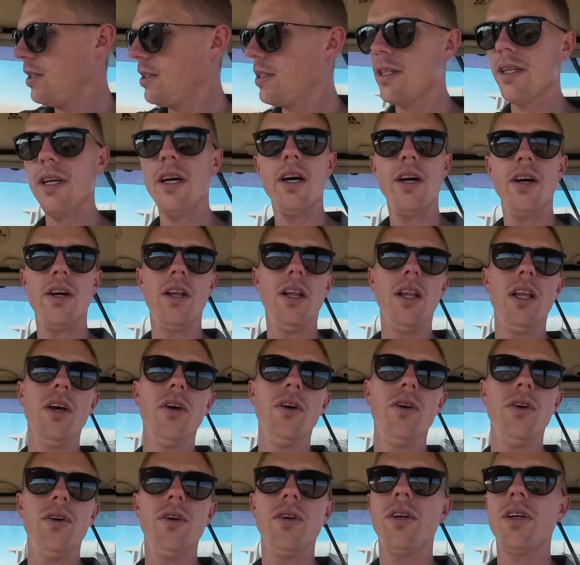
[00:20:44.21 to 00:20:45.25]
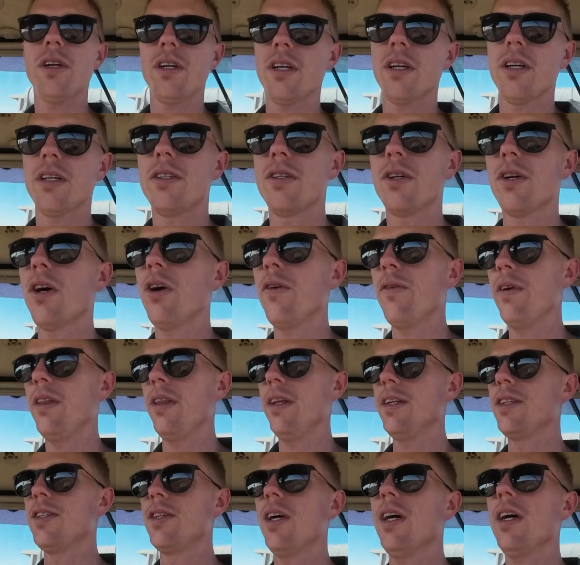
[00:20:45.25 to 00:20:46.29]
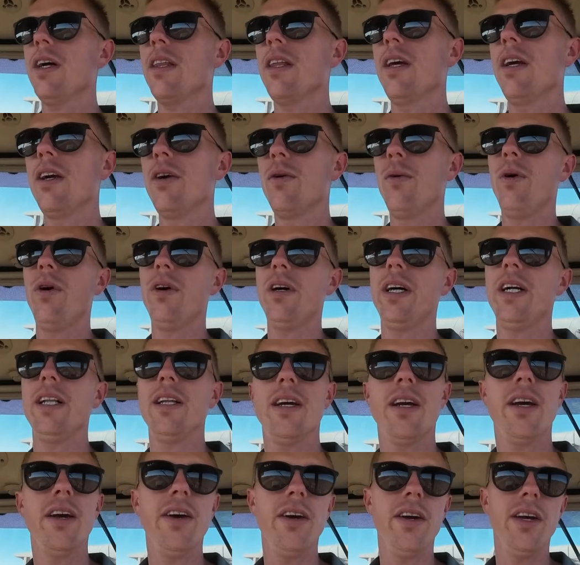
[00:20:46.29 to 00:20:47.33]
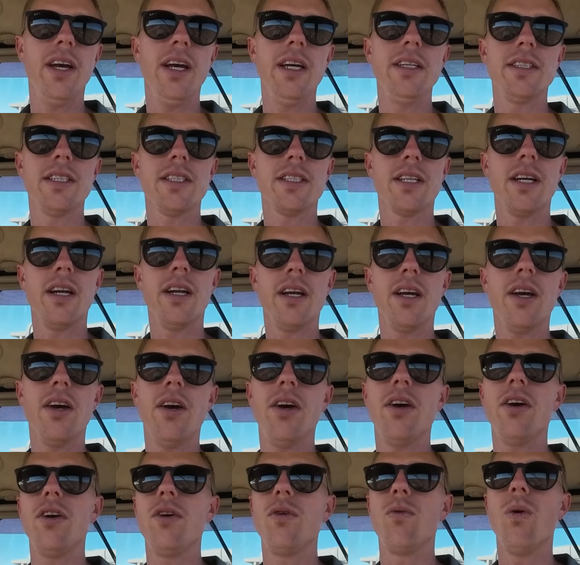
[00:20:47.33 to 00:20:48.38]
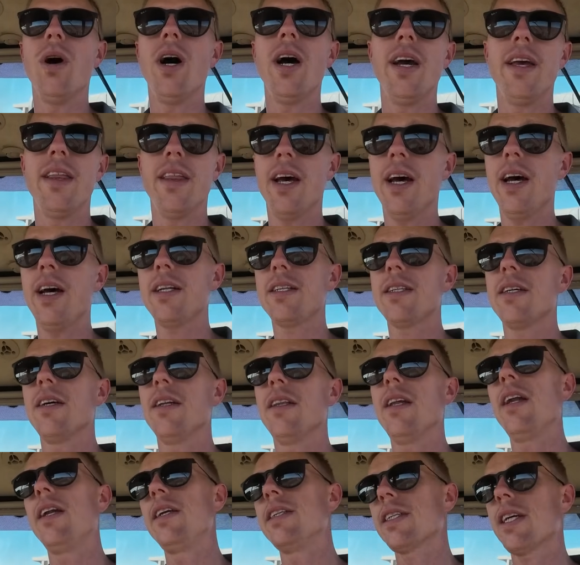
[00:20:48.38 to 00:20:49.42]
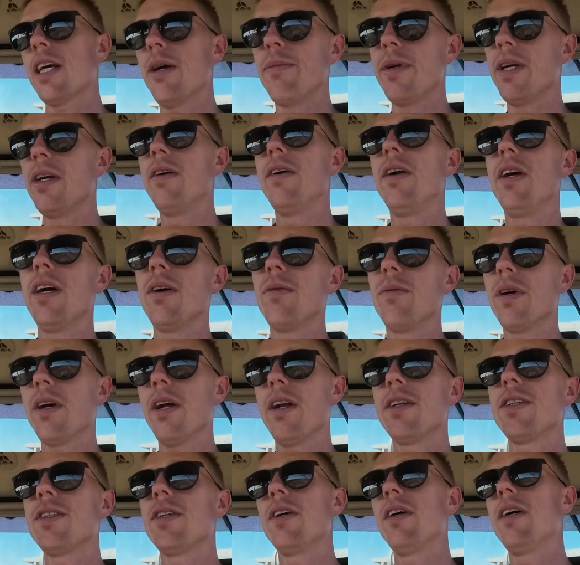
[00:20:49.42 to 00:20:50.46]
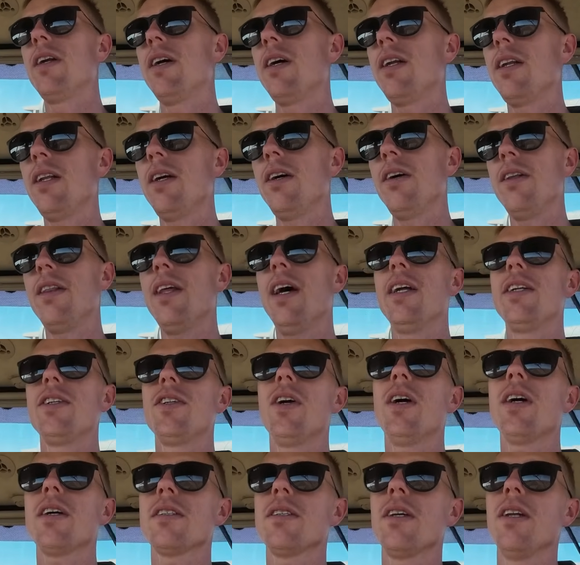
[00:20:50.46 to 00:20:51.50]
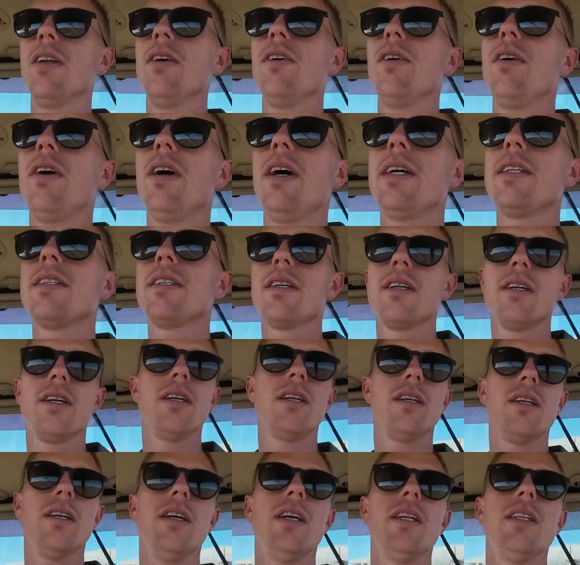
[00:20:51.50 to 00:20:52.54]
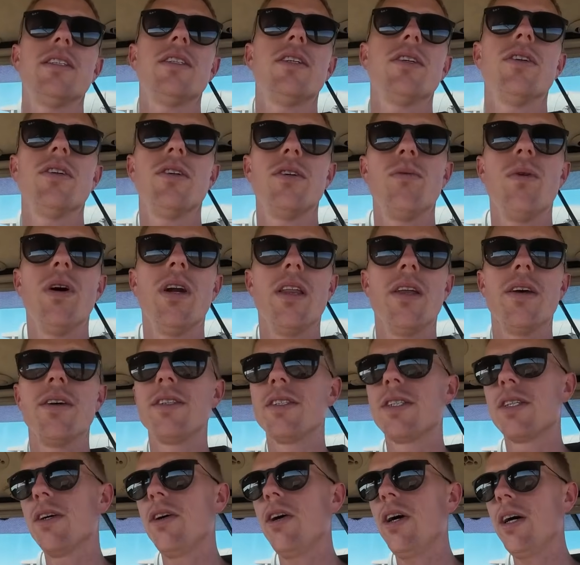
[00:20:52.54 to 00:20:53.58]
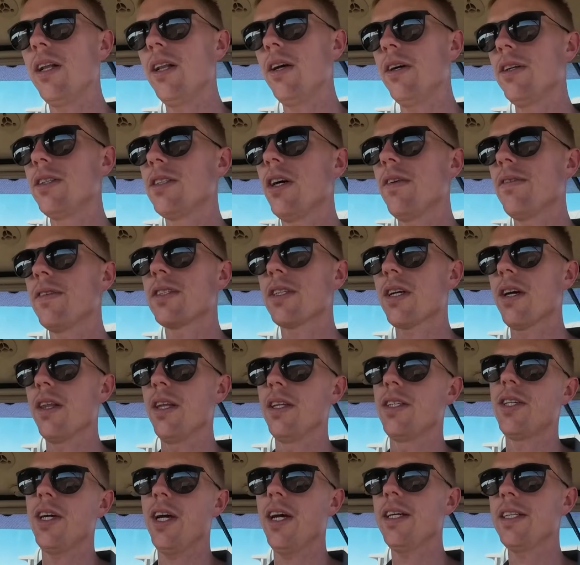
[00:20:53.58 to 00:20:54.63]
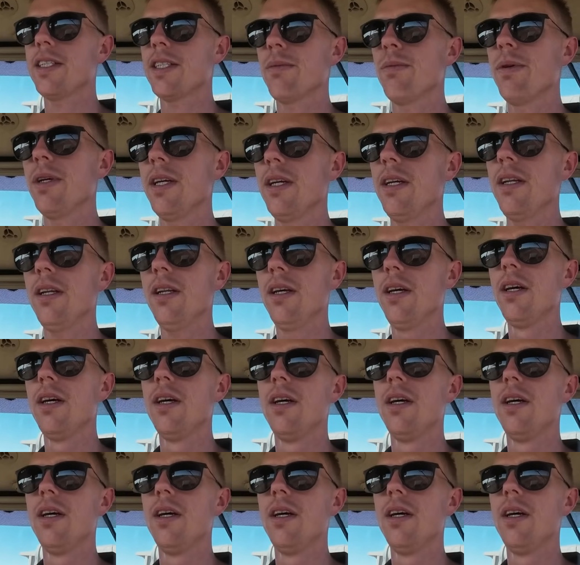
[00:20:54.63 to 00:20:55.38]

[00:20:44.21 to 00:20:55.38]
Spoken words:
So Luke took off in the truck there a while ago. He's just going to go weigh that, and then he's coming around. We're going to try and unload that truck tonight into one of those silos. I've just got the chaser bin,